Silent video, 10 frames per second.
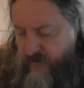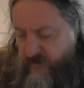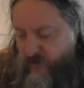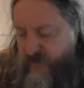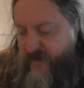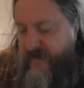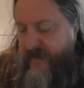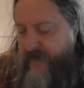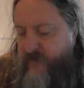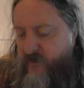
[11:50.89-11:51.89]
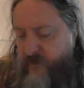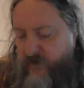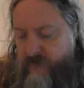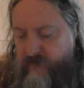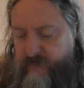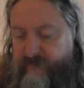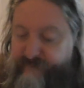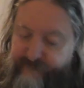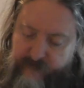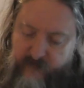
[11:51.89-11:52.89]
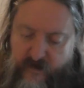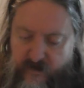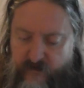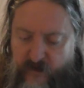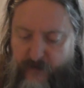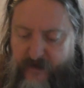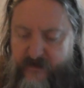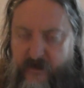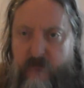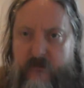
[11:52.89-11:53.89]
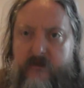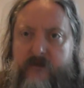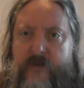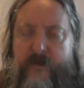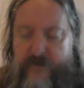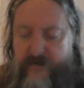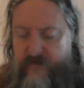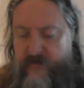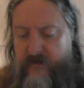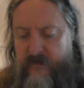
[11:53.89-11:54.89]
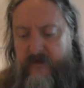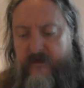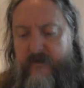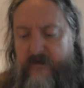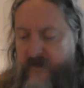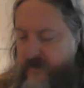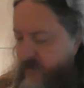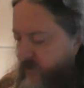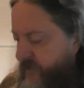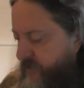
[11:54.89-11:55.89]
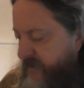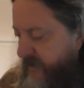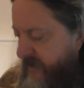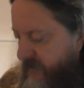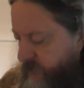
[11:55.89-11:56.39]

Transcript: I wish they had the covers, but mm, they're placeholders. Maybe uh, we shall see.